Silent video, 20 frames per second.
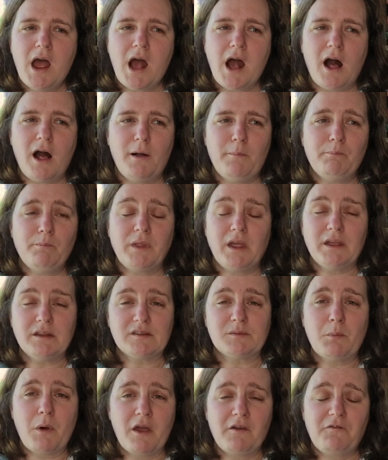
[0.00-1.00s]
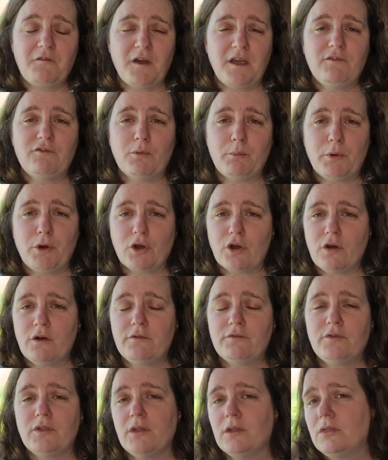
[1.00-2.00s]
um, it's my favourite book
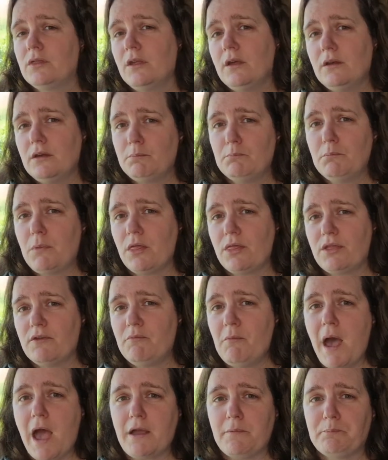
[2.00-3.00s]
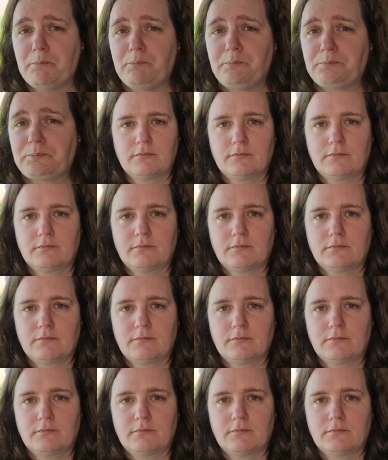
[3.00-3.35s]
of the month of May.